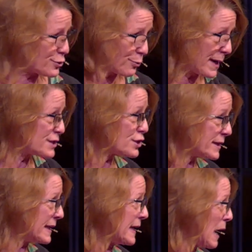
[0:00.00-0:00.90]

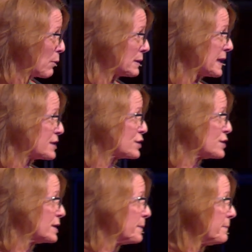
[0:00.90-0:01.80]
restoration in our
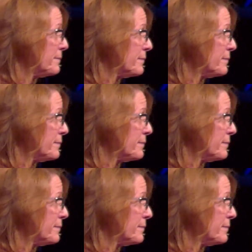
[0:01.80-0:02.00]
relationship.